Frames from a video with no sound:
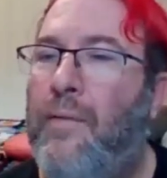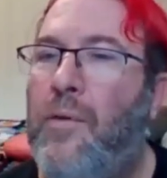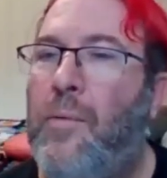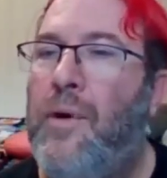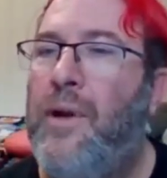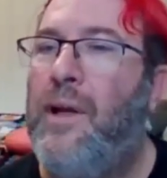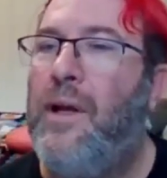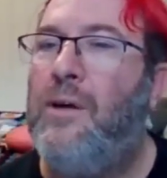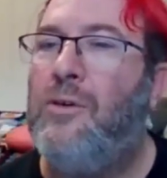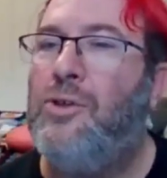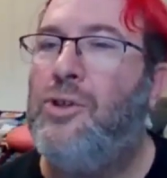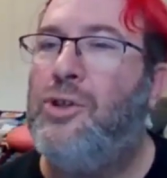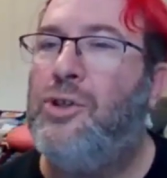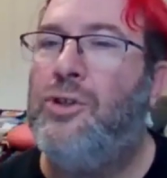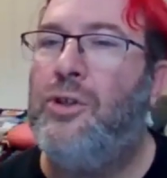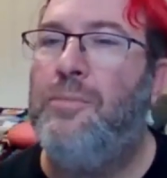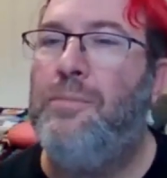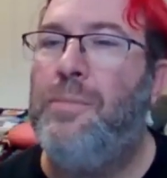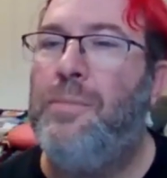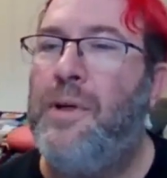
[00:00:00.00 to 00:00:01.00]
everybody else
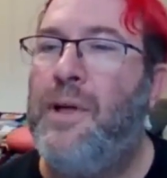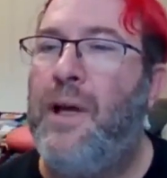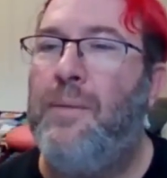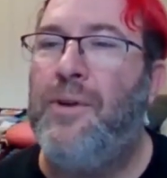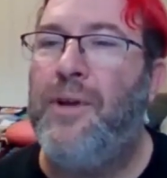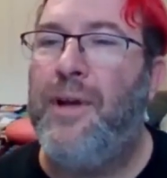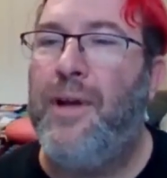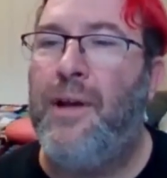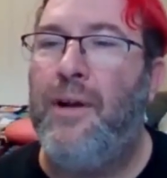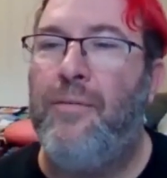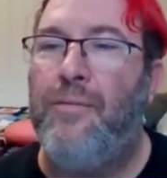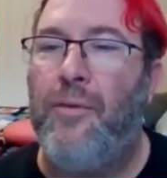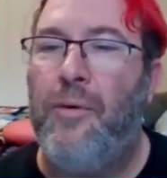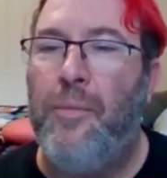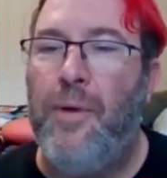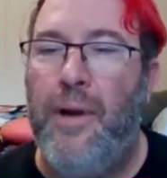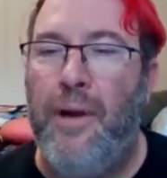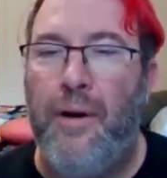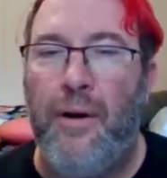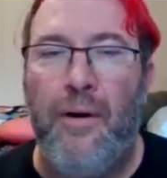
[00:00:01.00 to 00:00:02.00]
should be able to get it from
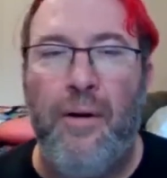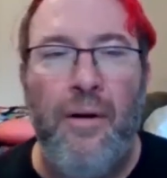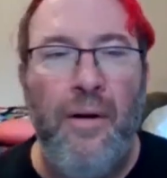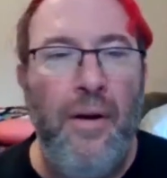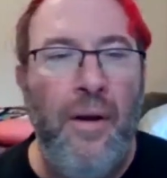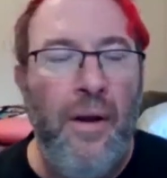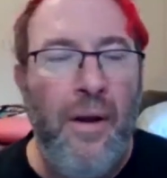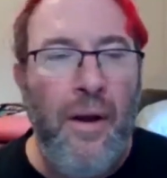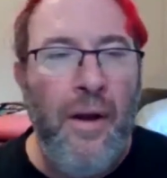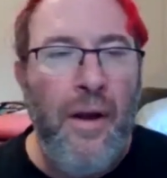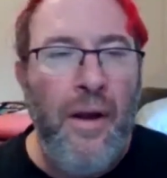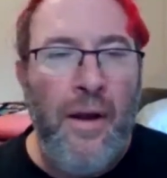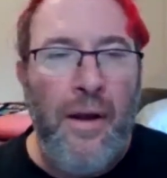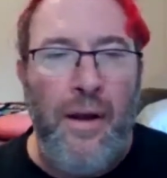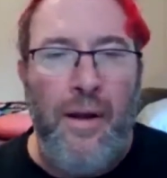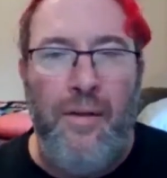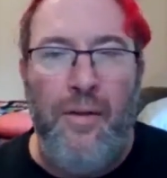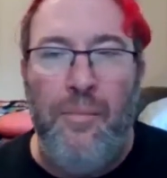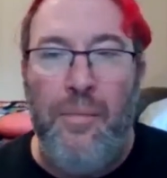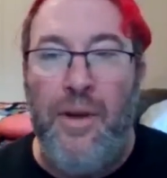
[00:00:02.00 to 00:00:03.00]
here.
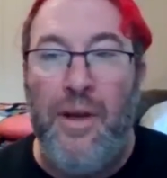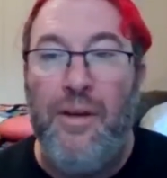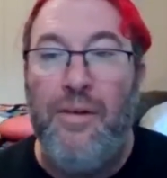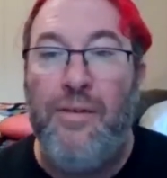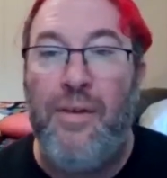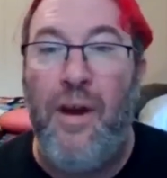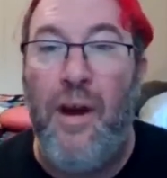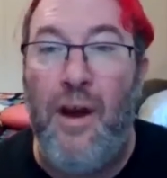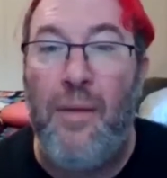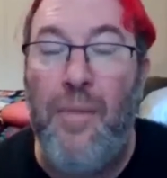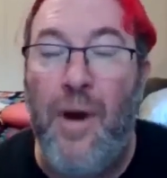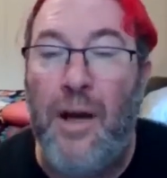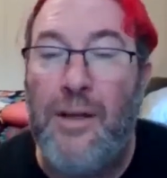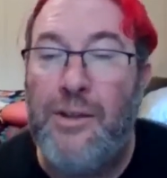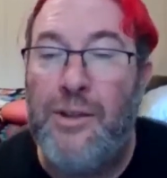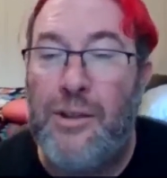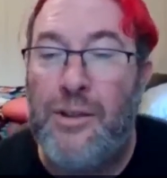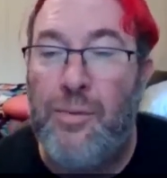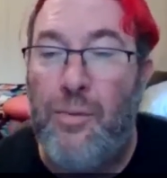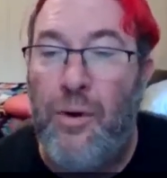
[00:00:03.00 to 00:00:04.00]
In the meantime, I
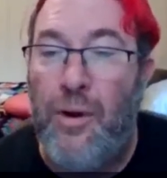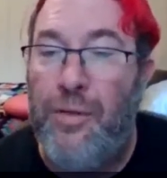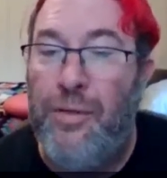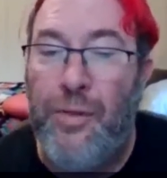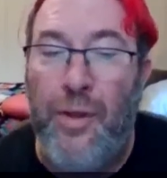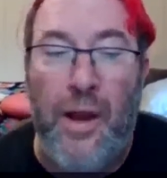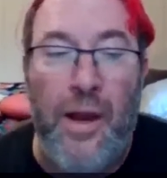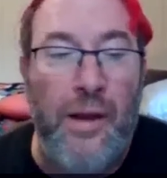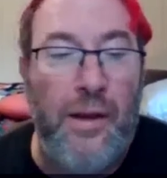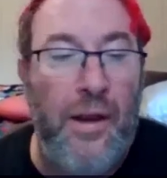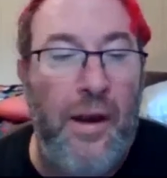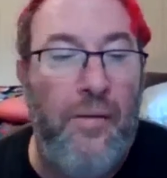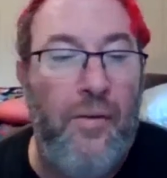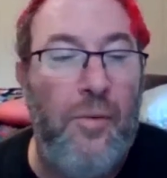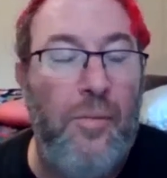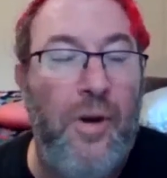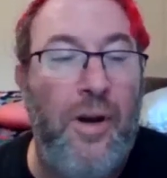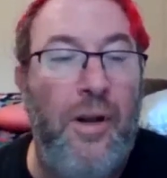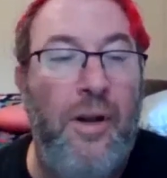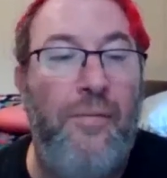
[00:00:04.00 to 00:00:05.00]
just want to thank
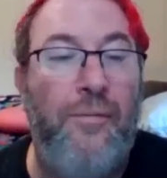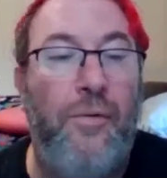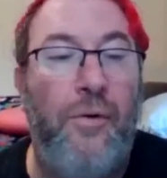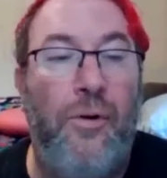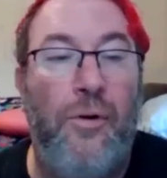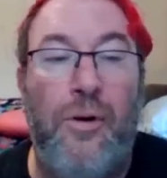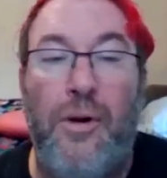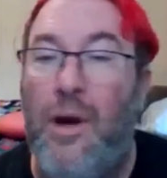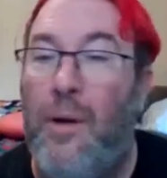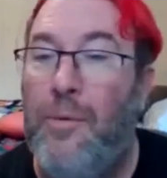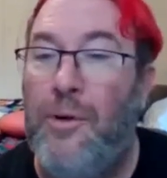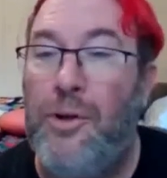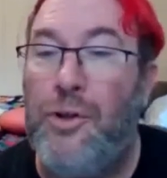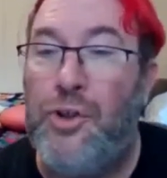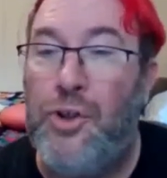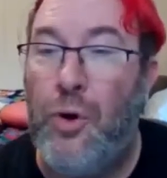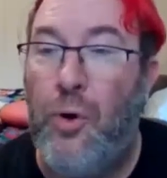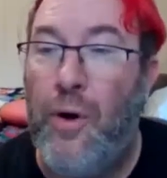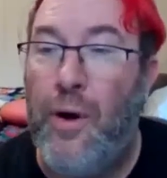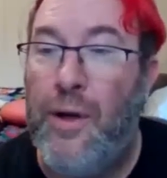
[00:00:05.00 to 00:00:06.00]
everybody for coming to
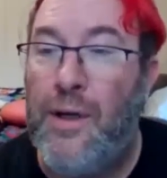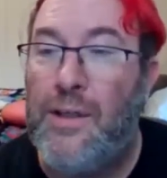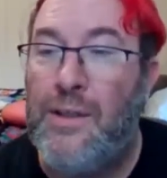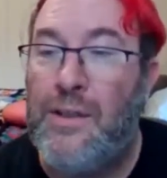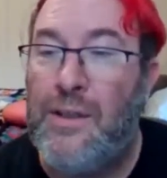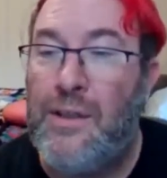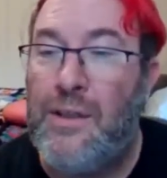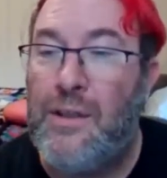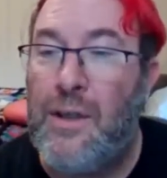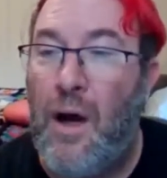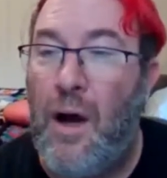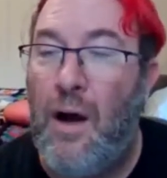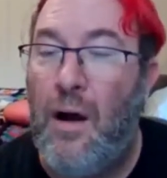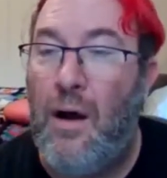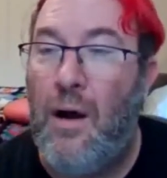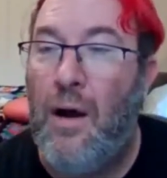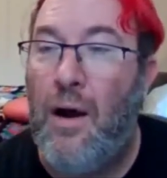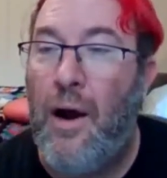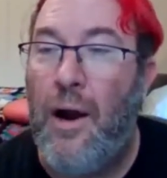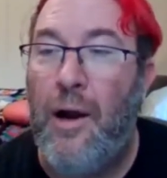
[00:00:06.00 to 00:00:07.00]
join us.
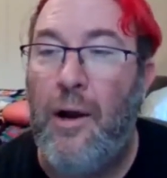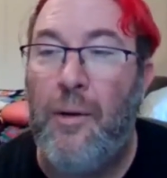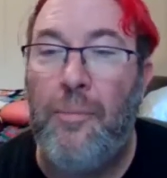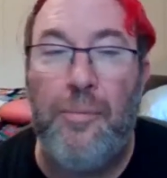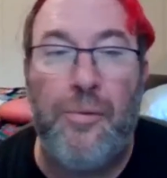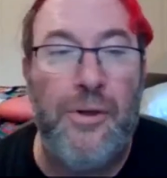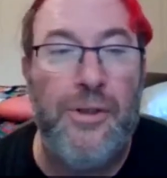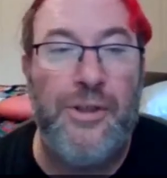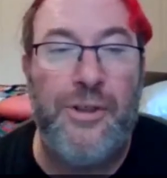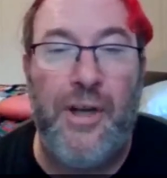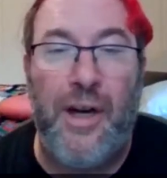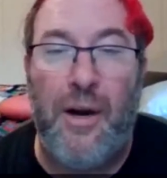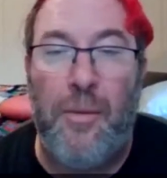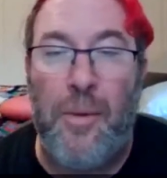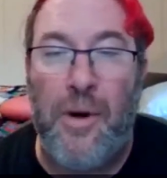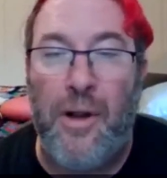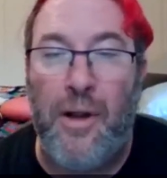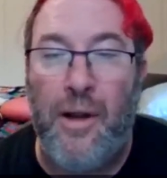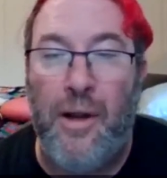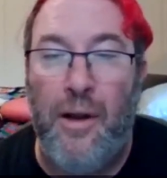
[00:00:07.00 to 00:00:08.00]
I appreciate
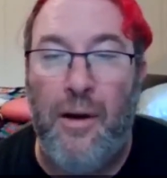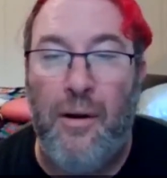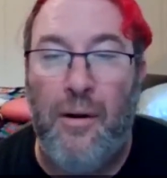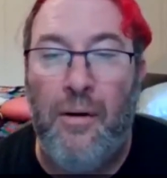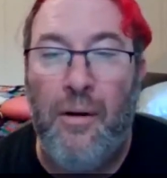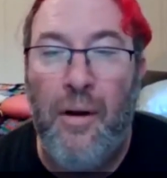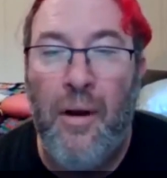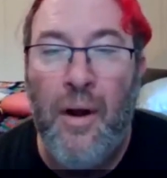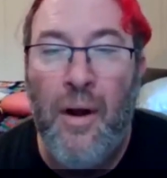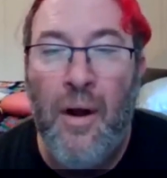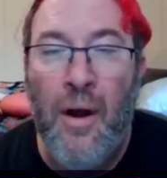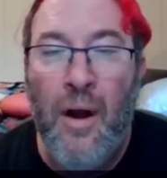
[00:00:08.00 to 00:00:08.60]
everybody here.